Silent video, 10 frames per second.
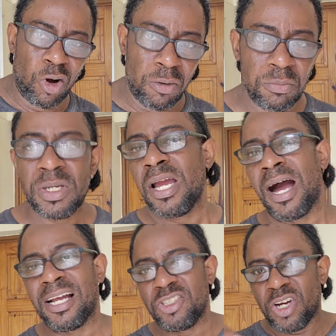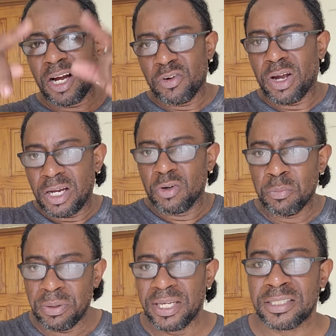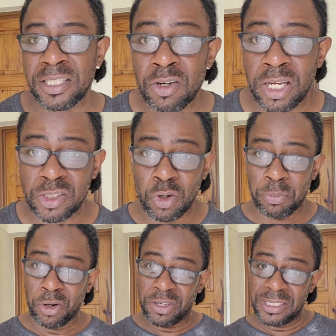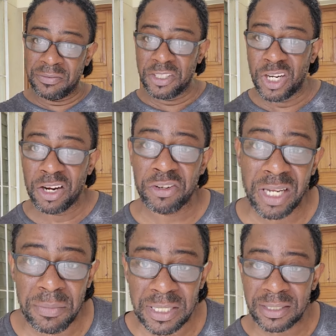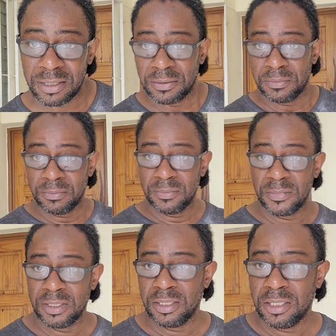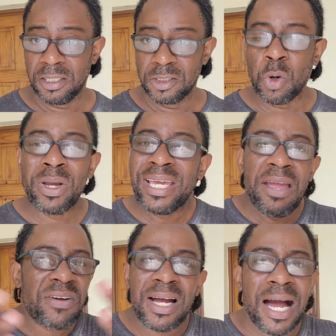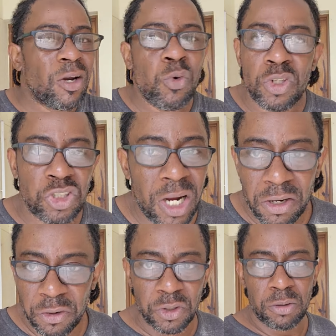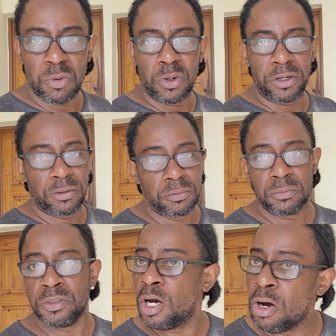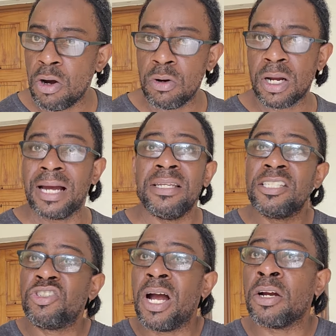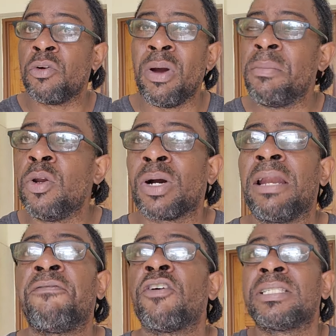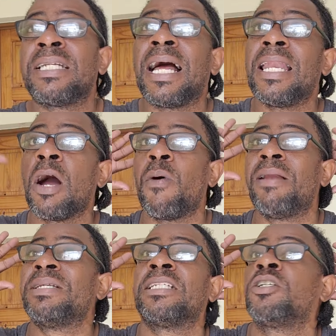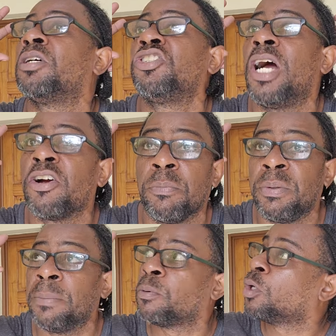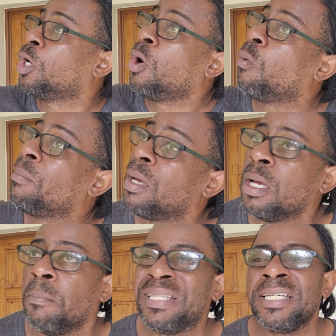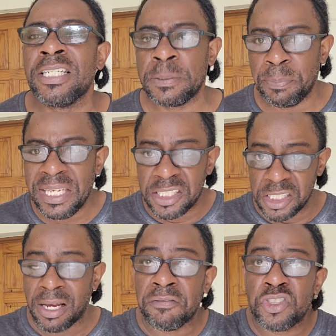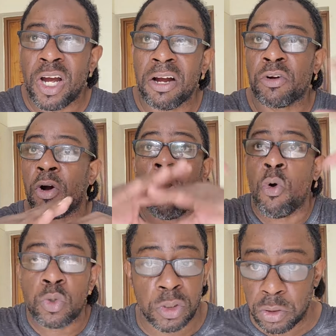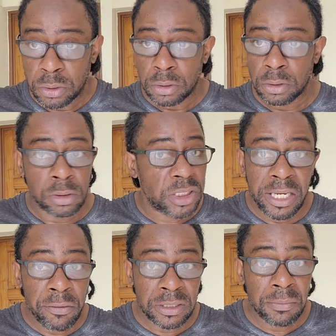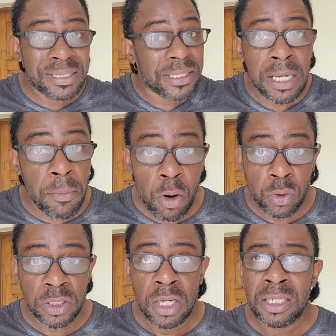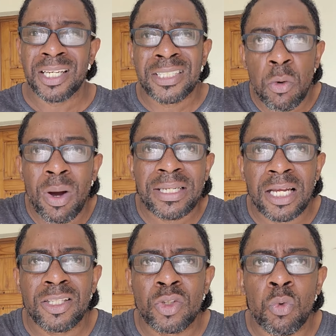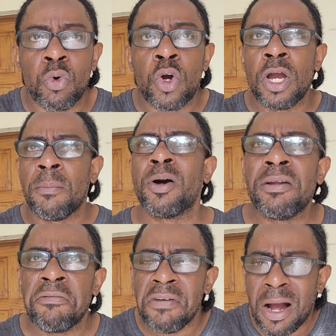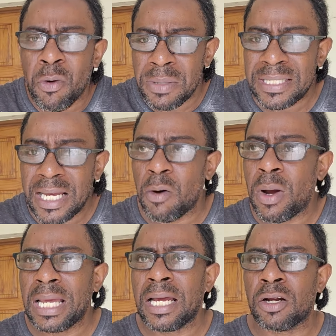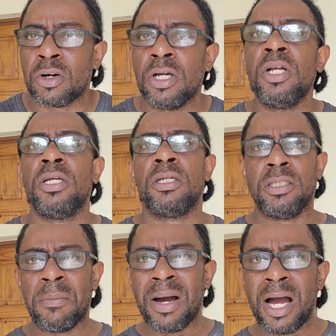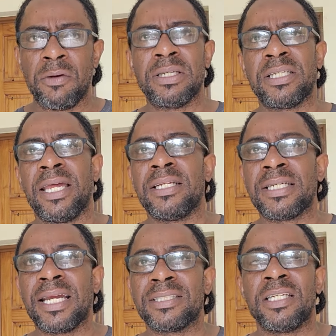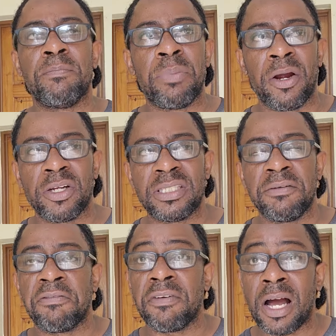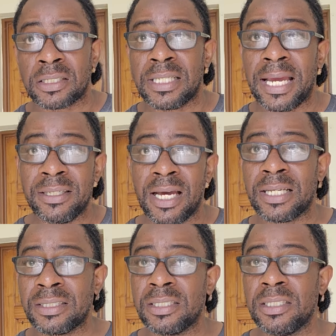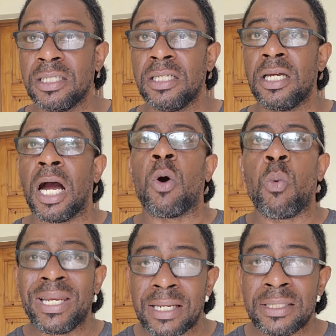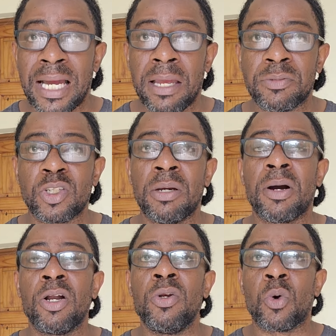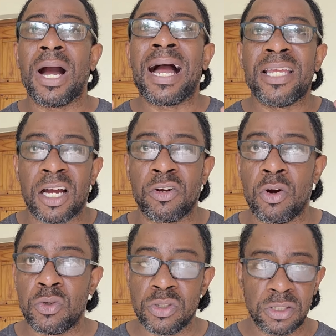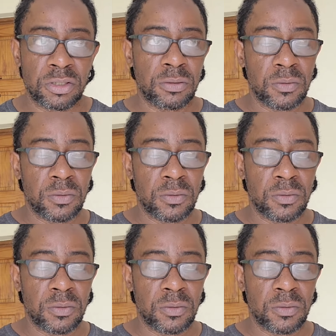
come and drunkard look place they go. You're so progressive the drunkard them is. So we can't call uno drunk no more. No, because these drunk, when me look at the fuss in a long while, I see so much drunk people. When me think the species of drunk out. Seriously, me think them out. You see one and two, but the flock when me see a while ago, them always say anytime you see birds in flocks like that, are weather time. So them are going to look at your grounds.